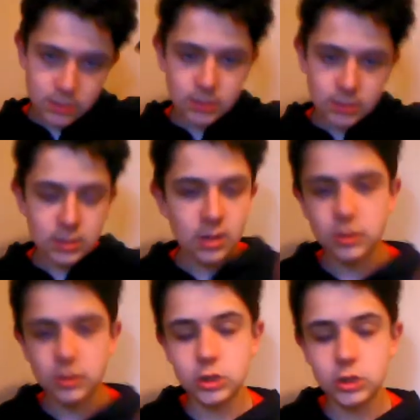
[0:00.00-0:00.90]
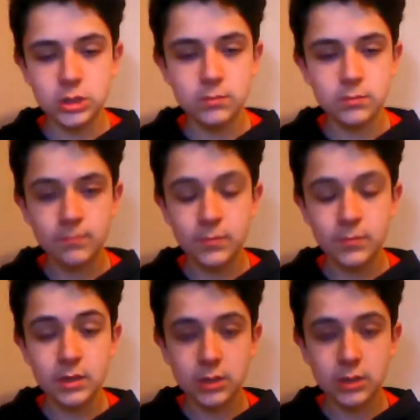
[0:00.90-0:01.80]
it's
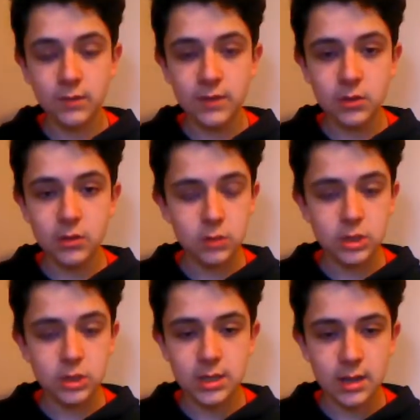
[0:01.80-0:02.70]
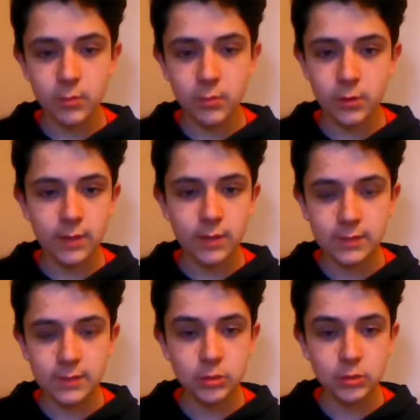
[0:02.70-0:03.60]
a good figure, it just didn't come with a lot of
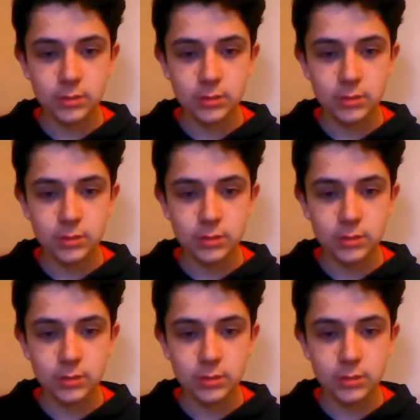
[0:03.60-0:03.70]
accessories.